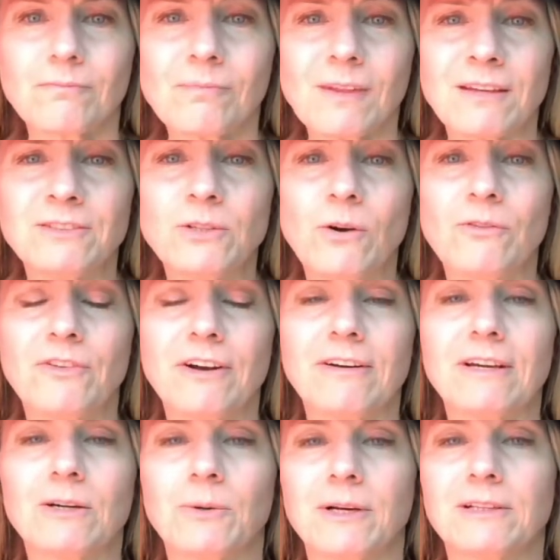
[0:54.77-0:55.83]
So
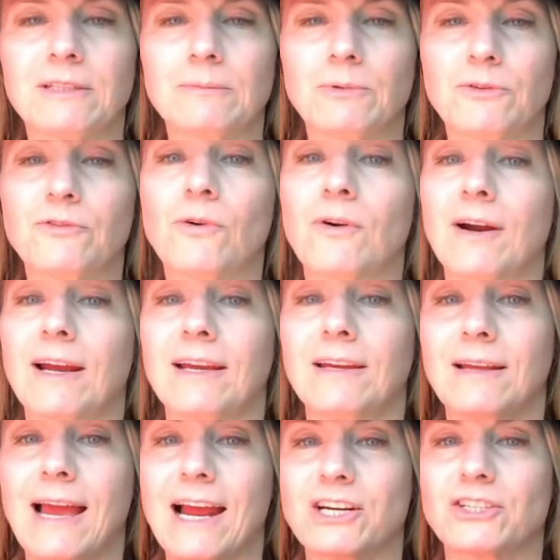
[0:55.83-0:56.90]
very quickly, before I
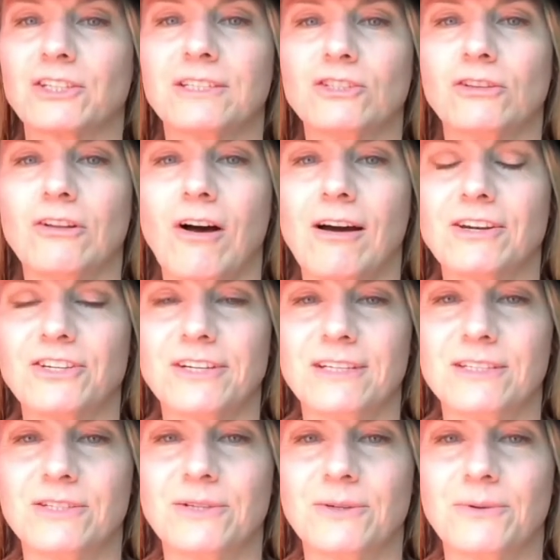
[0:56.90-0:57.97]
actually launch
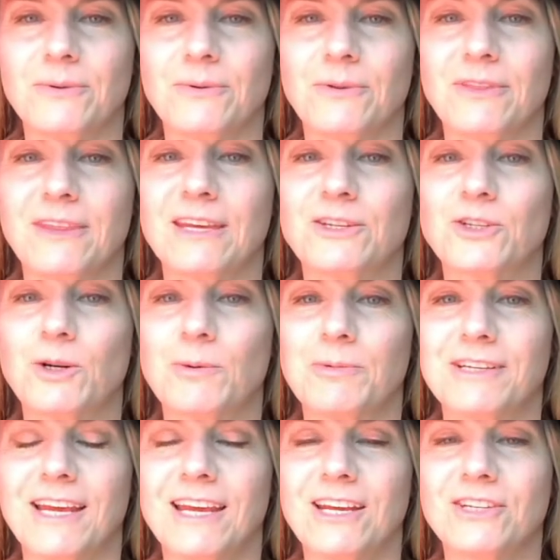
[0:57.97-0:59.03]
into the
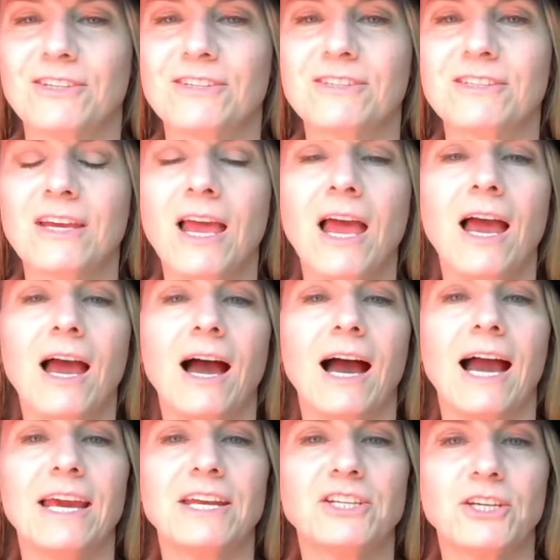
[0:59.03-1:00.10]
interpretations,
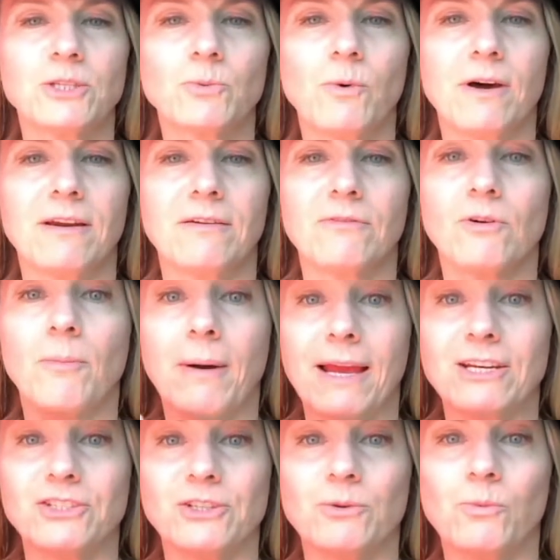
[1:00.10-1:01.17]
I just want to
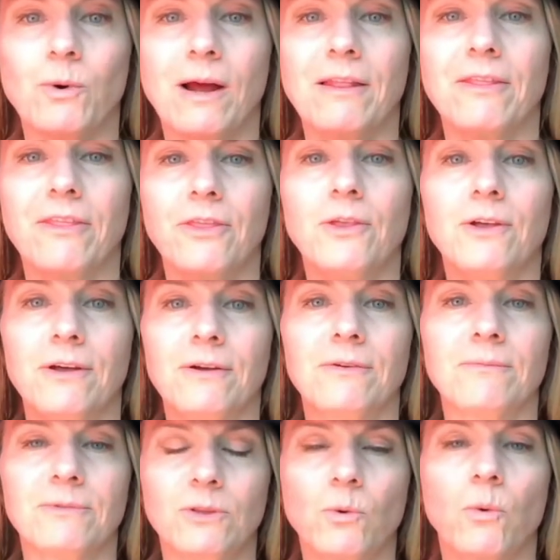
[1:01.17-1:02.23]
remind you what
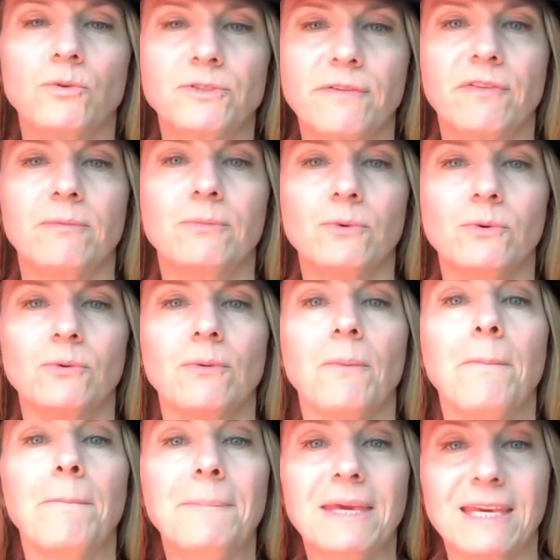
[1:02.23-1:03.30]
the nodes of the moon
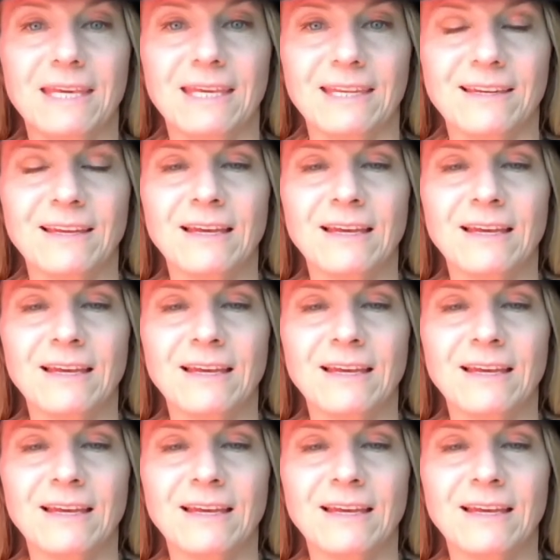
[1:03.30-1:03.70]
mean.